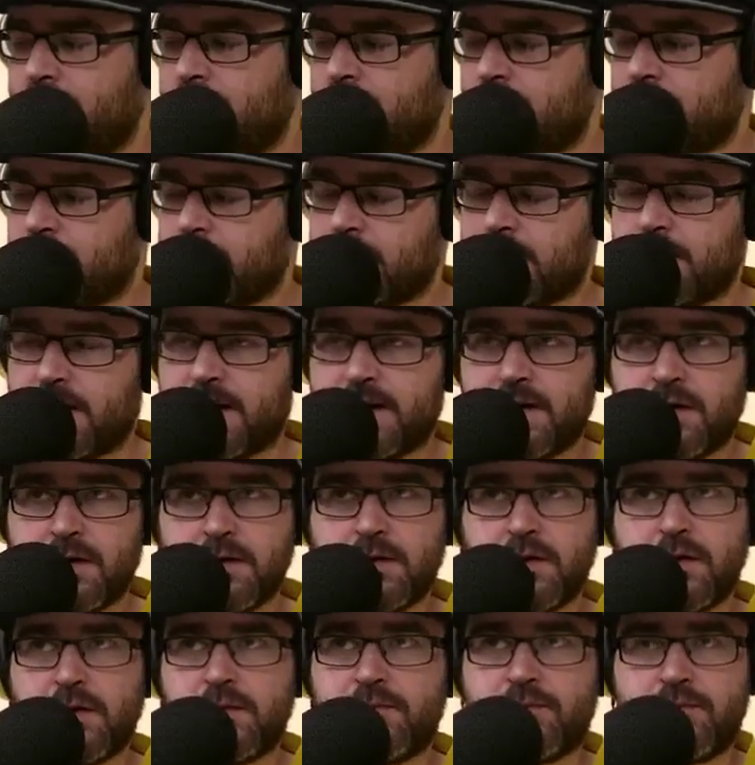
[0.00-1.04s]
Yeah, I,
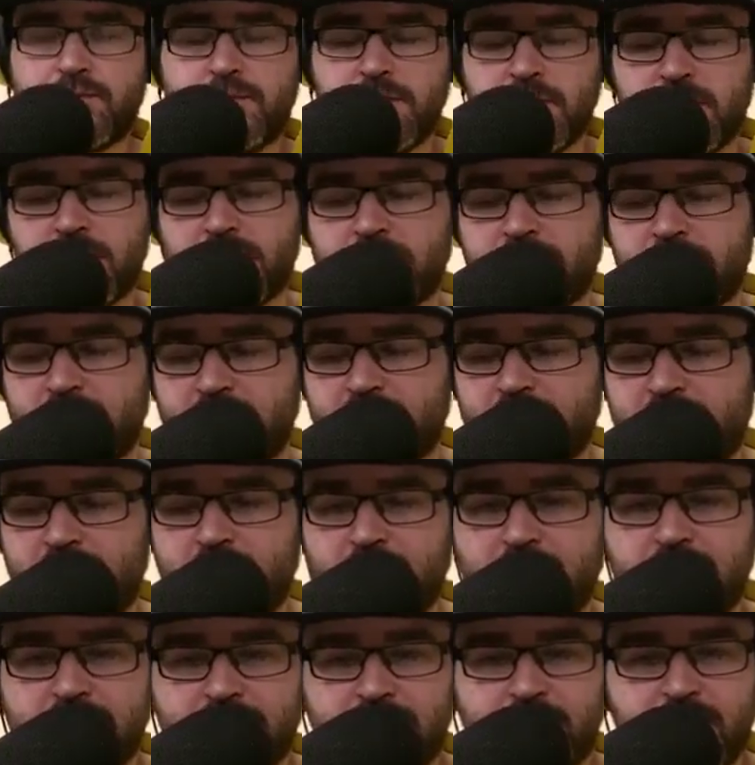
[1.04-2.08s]
I look there. There
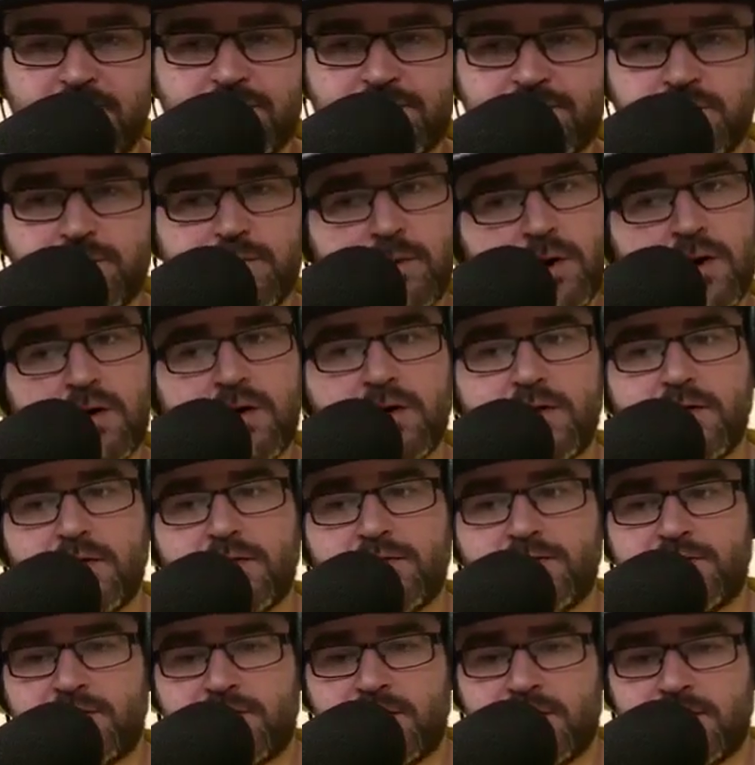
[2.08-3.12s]
aren't enough
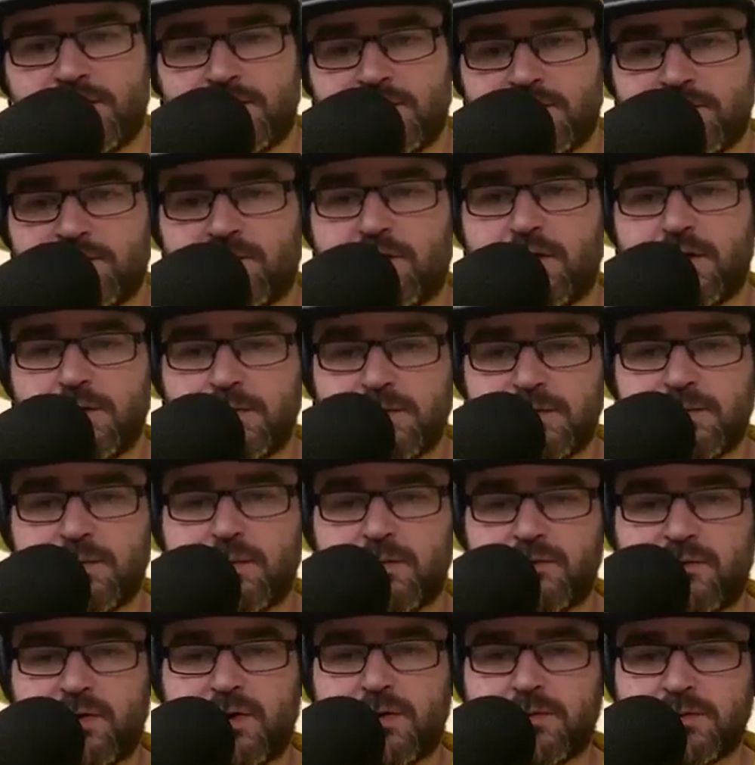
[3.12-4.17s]
superlatives to describe his
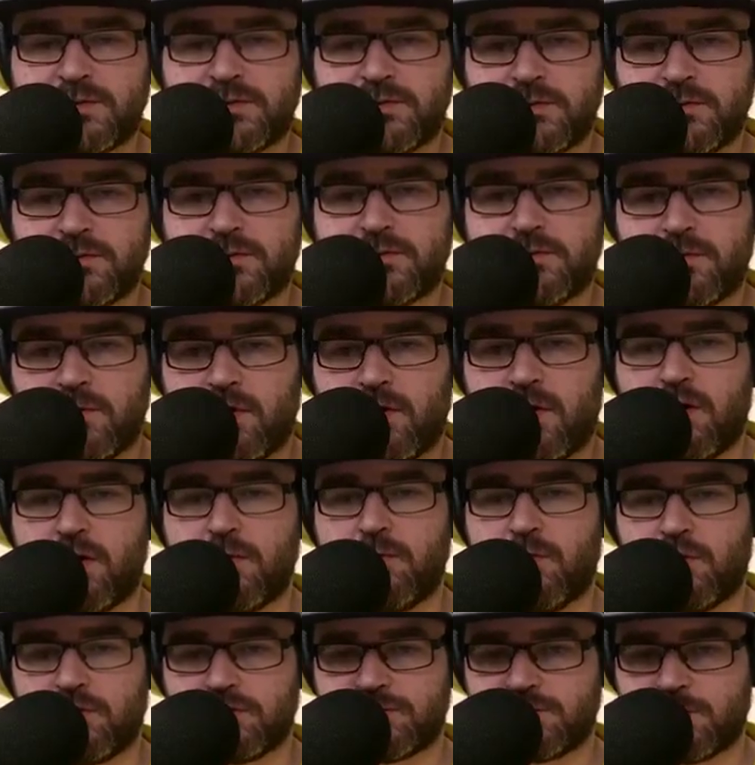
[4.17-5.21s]
performance. It was
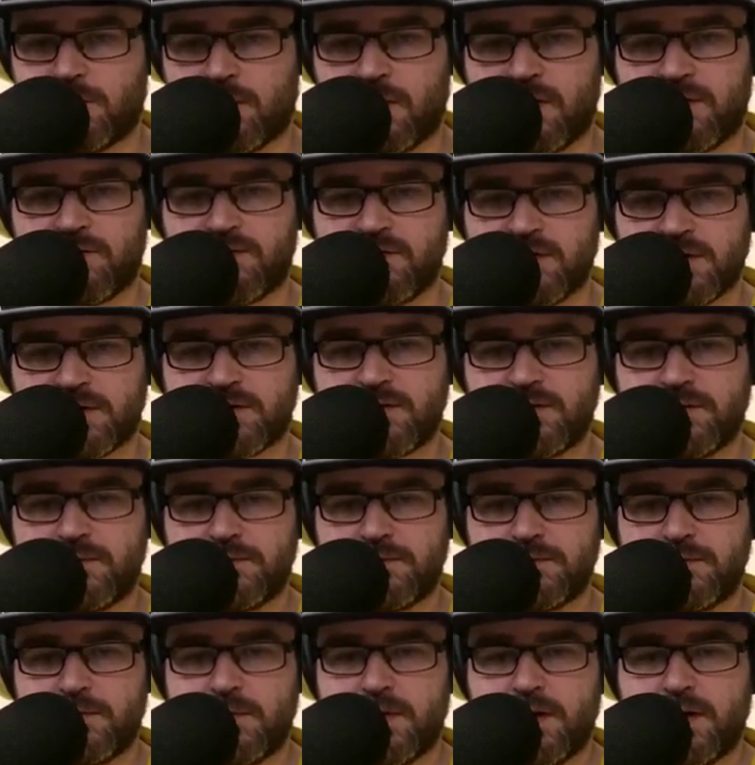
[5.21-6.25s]
almost perfect,
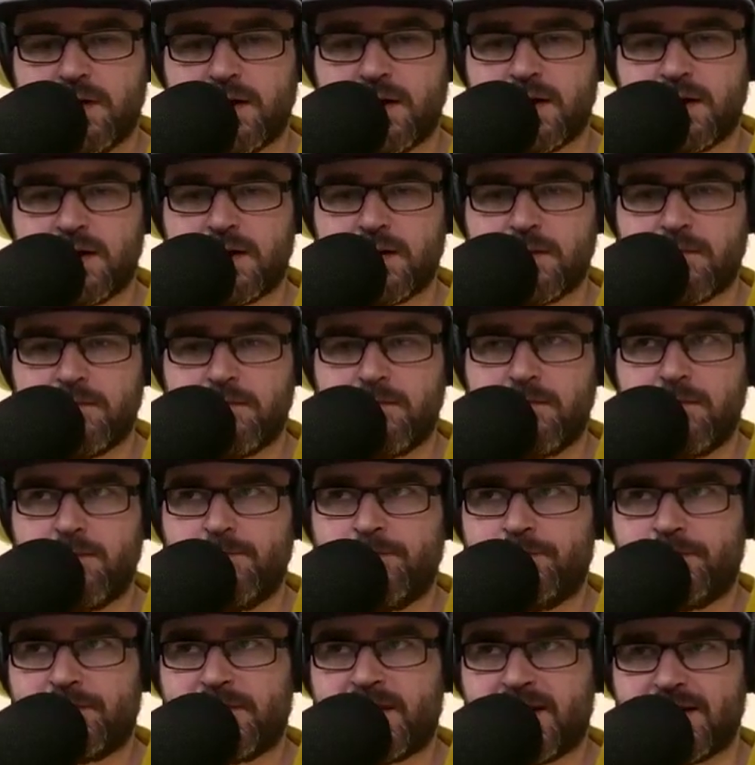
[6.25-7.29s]
um,
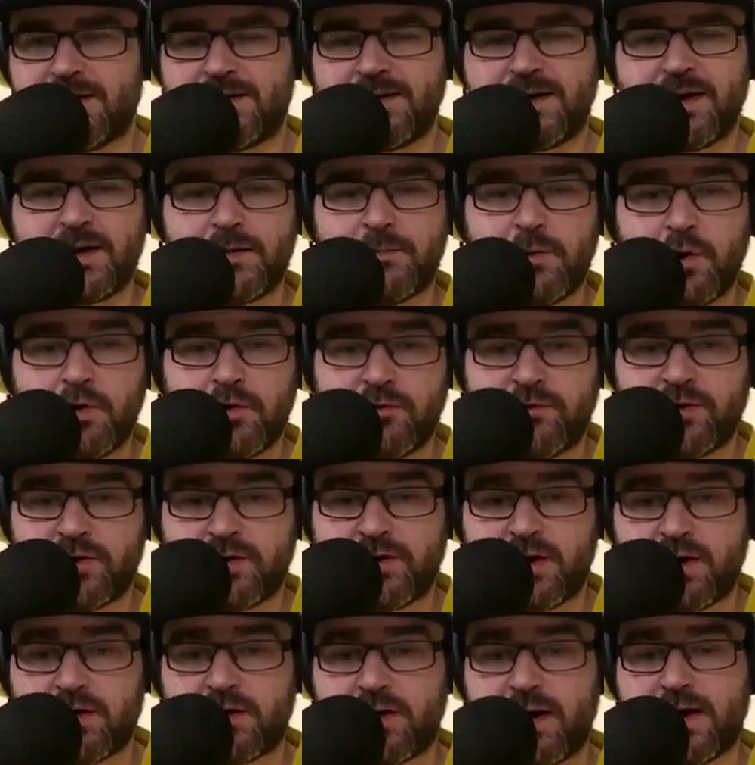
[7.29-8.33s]
and to get him out of
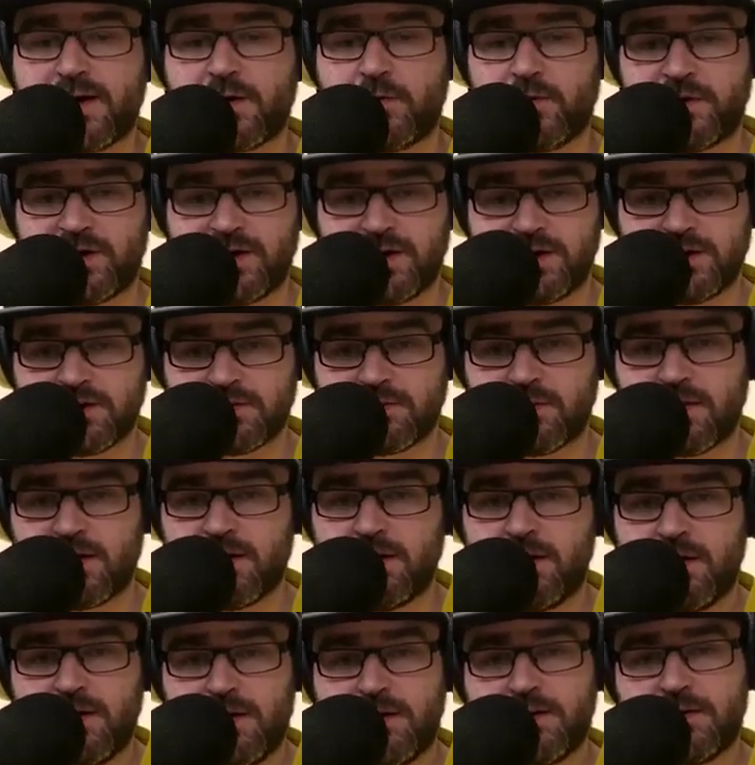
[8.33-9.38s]
there that quickly as well.
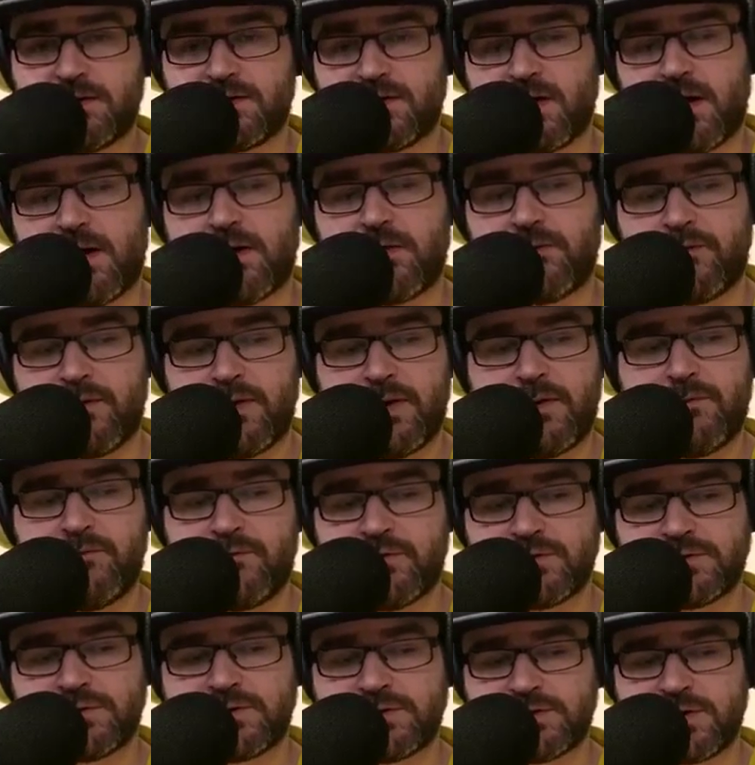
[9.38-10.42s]
There's a lot of
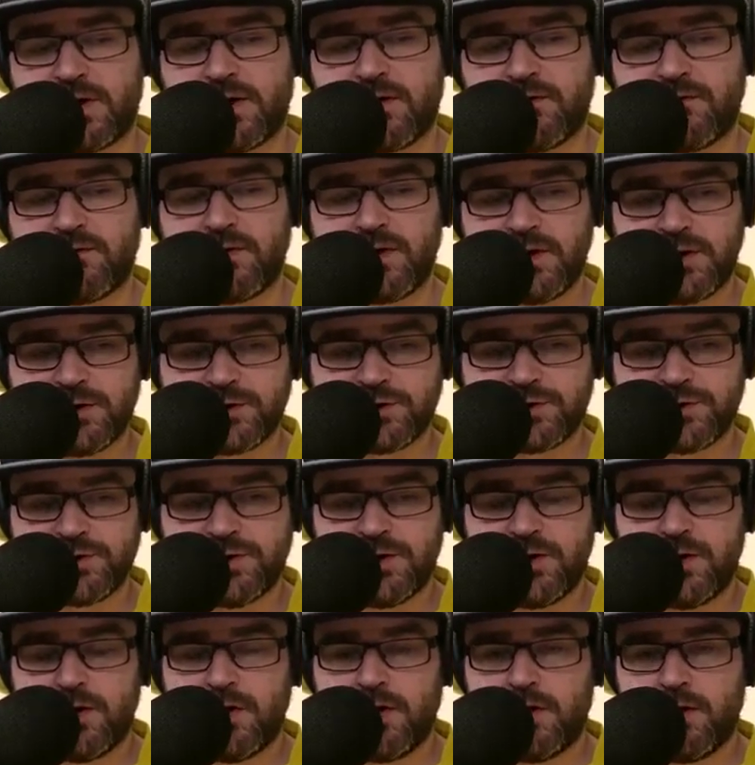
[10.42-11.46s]
emphasis on a finish,
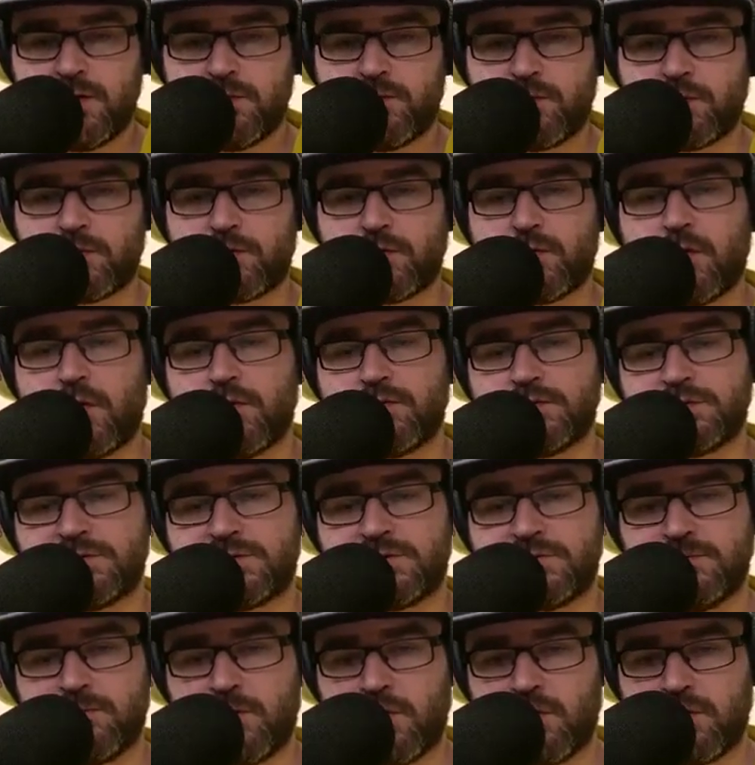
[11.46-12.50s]
but to go out and
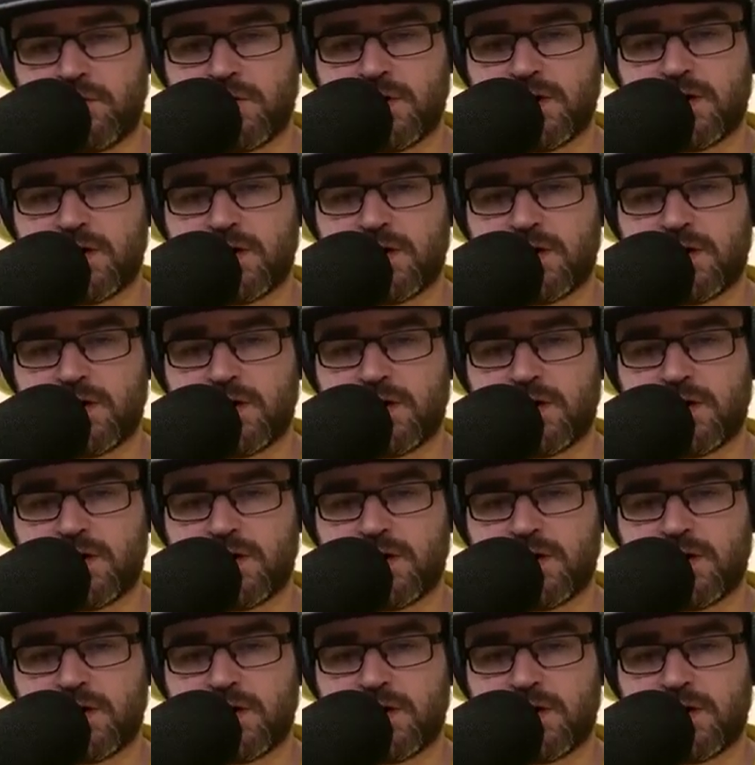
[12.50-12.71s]
smoke mm.